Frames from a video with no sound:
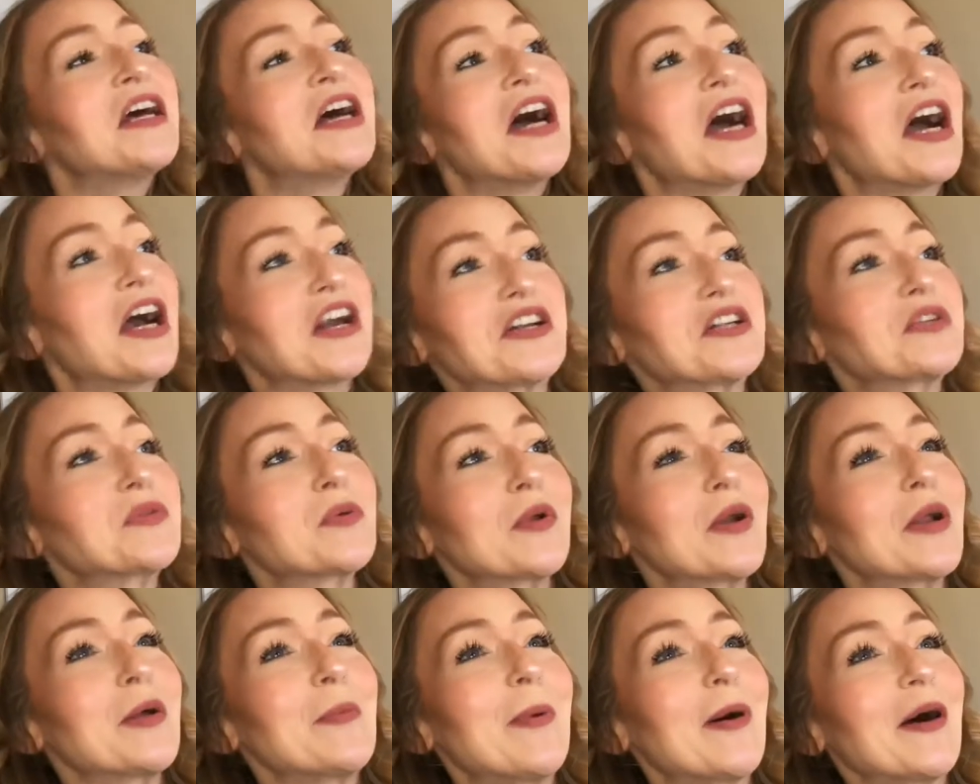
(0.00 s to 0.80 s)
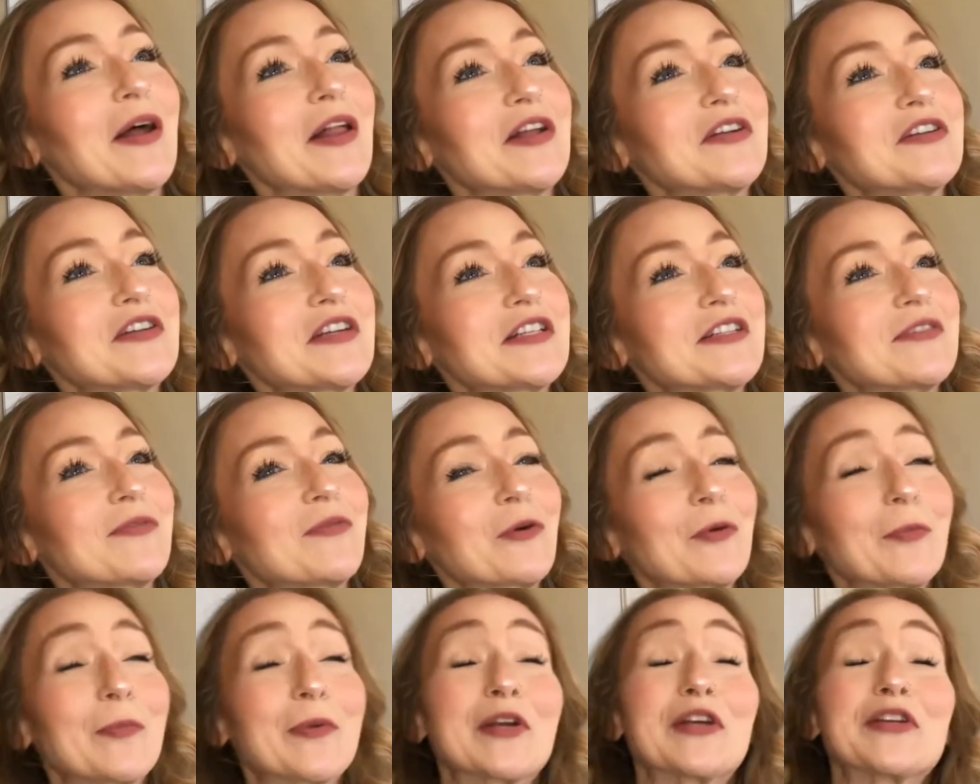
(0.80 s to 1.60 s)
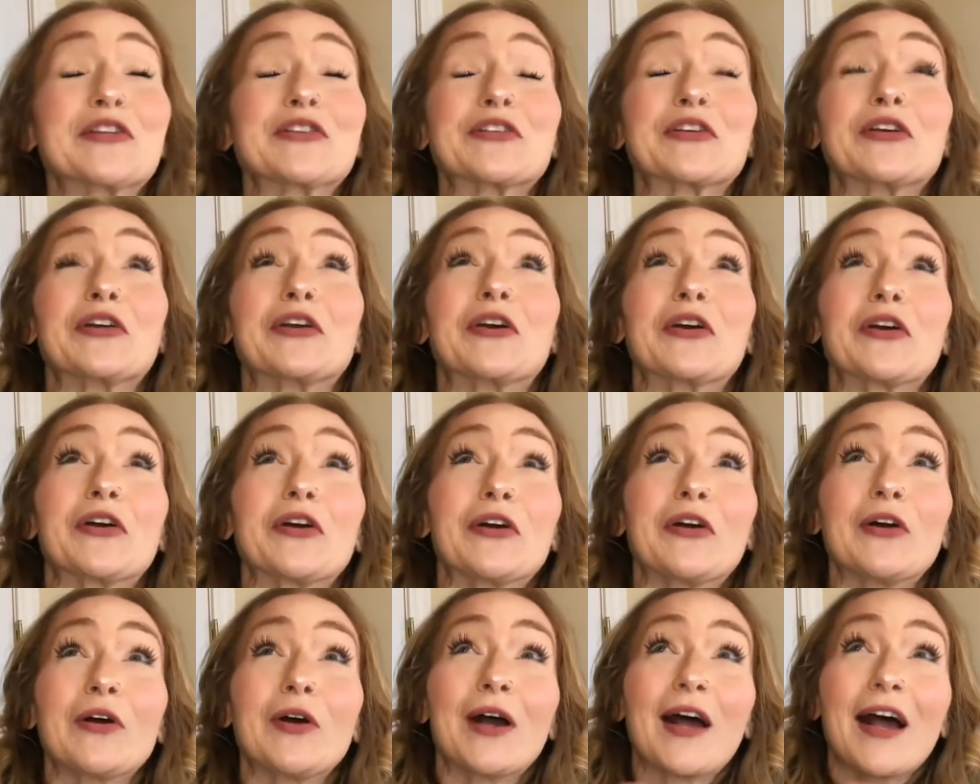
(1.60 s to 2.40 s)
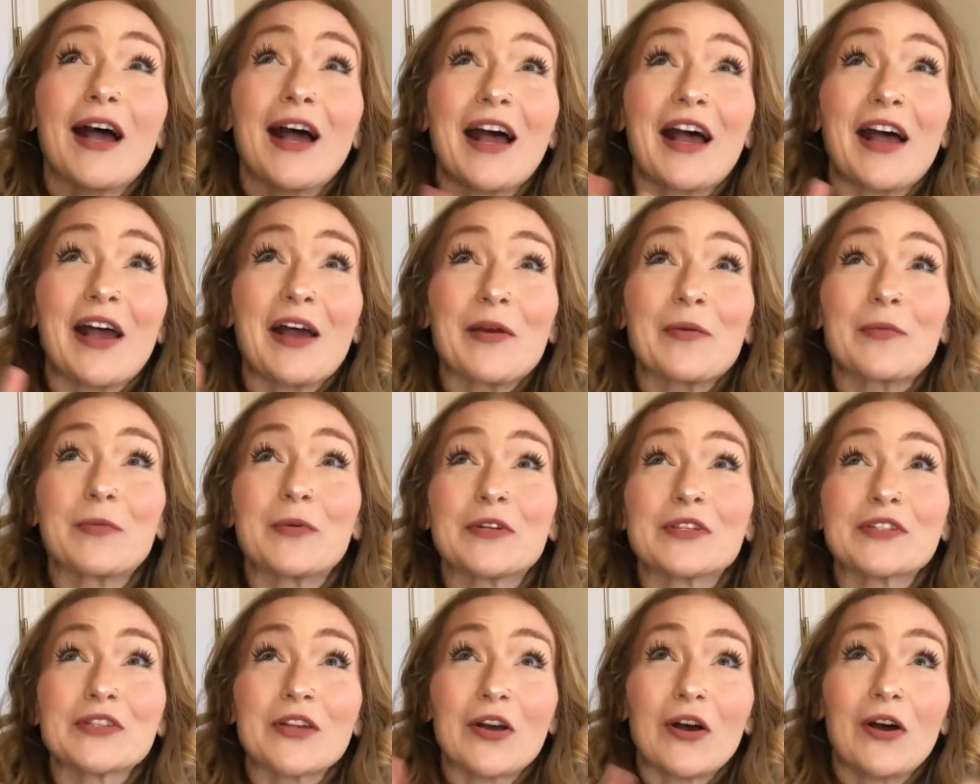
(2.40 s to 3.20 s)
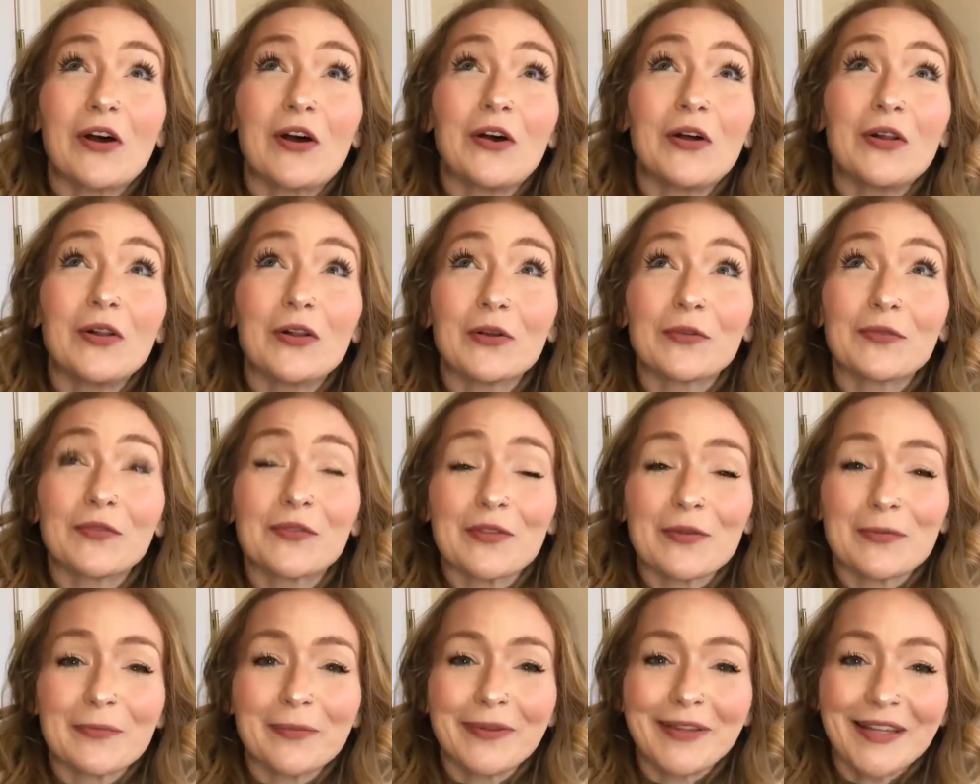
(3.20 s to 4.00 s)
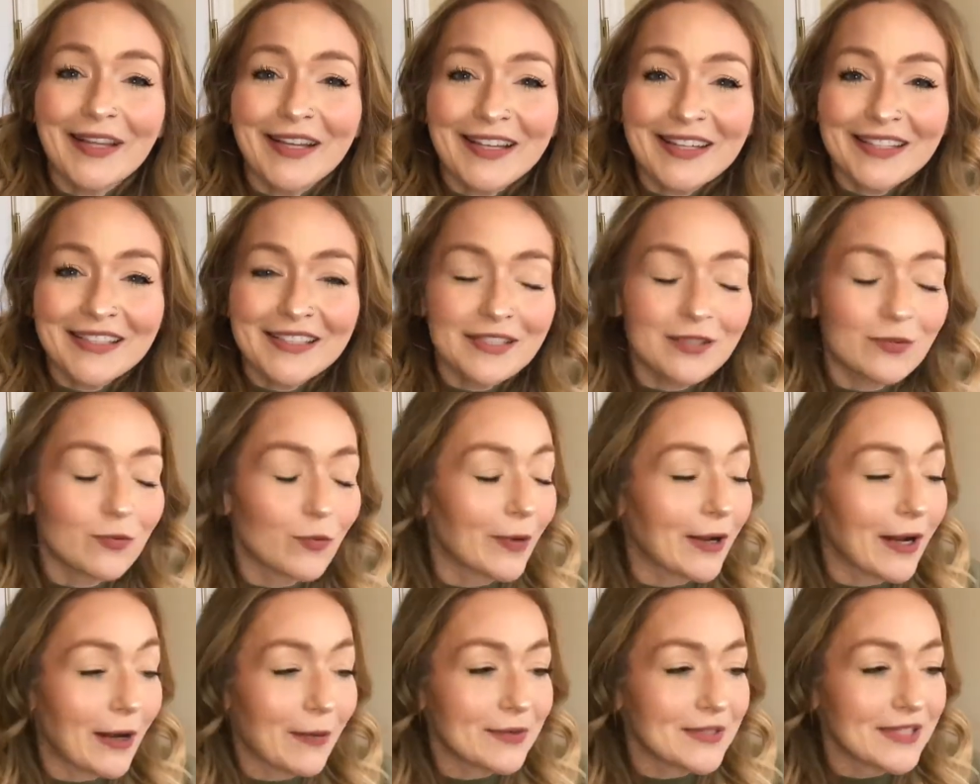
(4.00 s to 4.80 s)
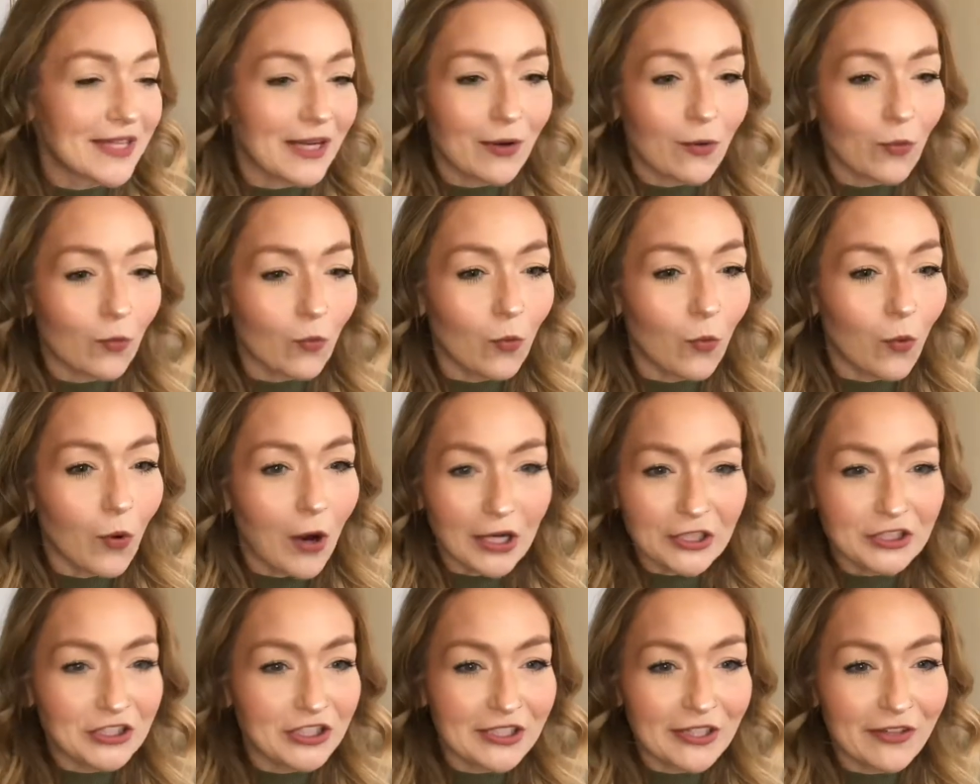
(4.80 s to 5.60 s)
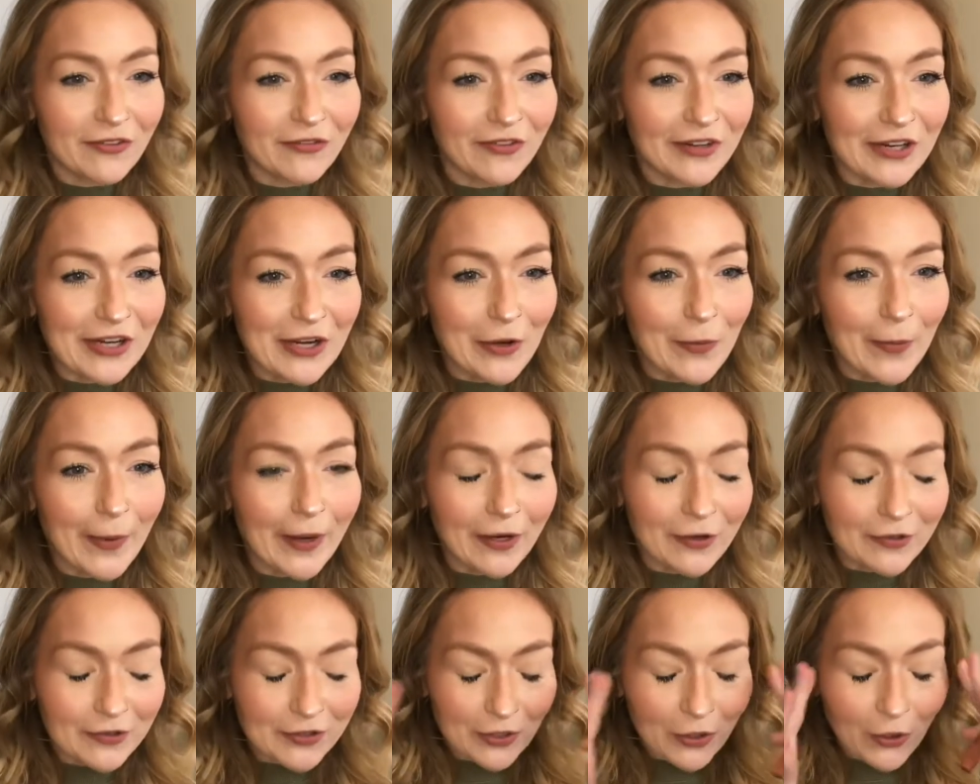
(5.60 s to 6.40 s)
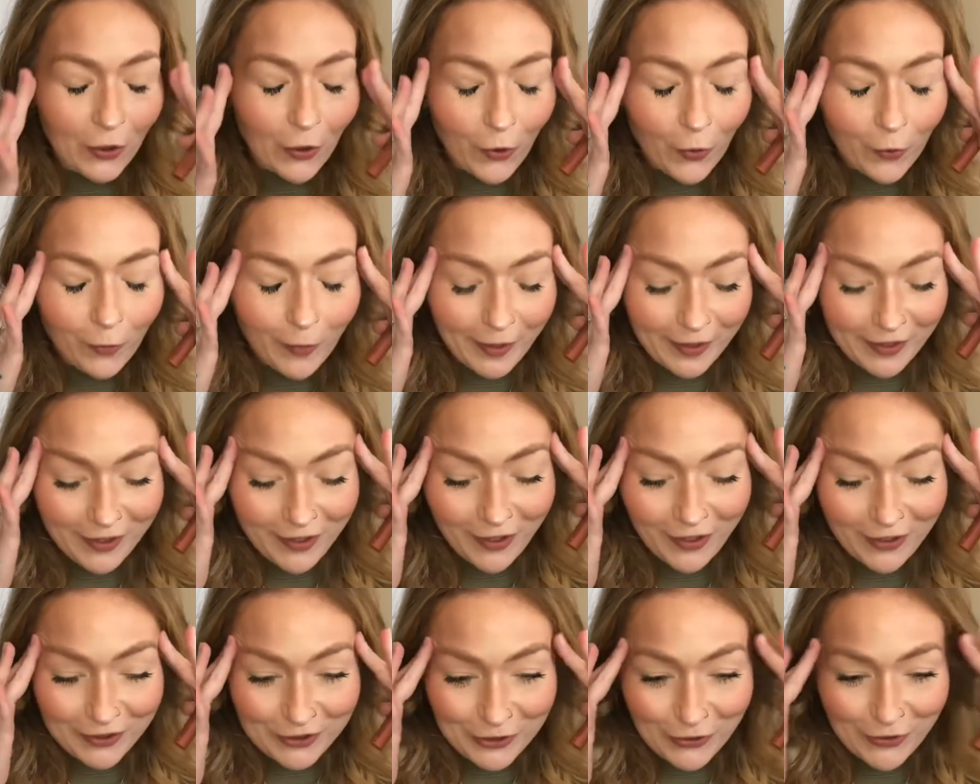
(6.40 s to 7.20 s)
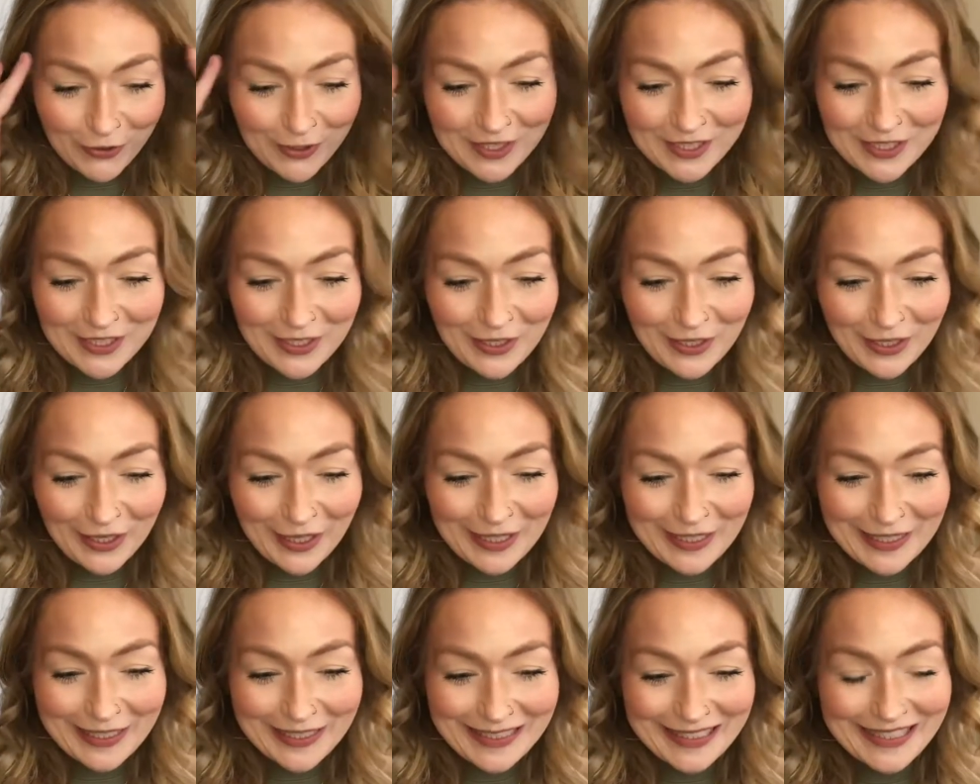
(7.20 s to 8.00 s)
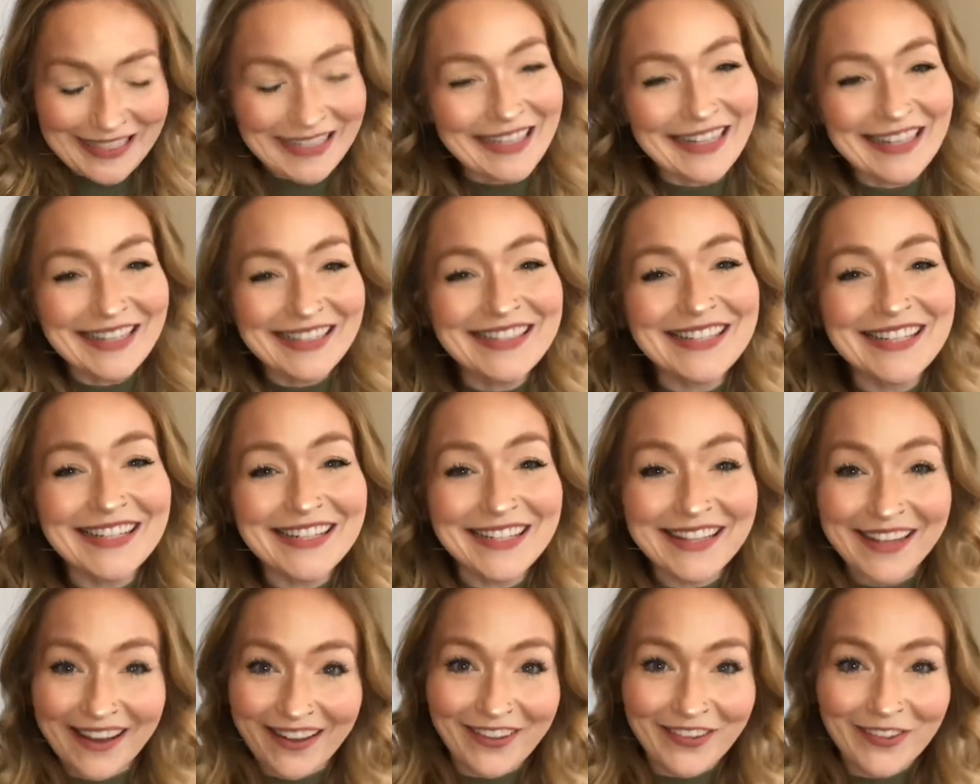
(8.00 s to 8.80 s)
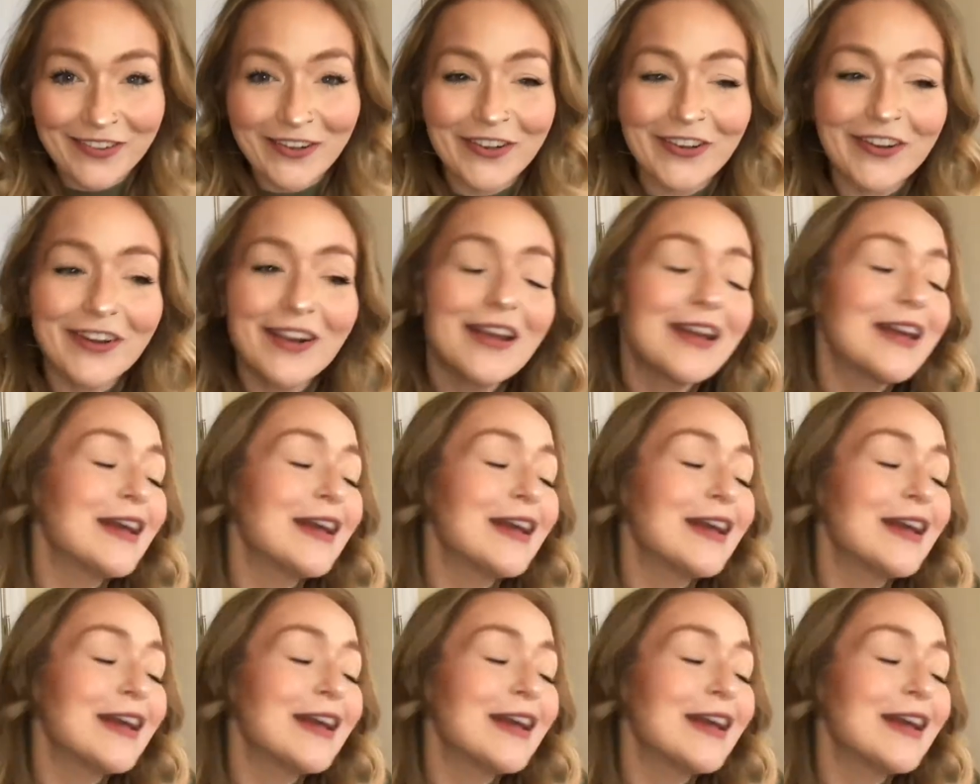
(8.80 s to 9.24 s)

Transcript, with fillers: I just want to apologize for because girl, I was all over the place when I was like watching the video back. I was like, oh my gosh, Kristen, like get it together.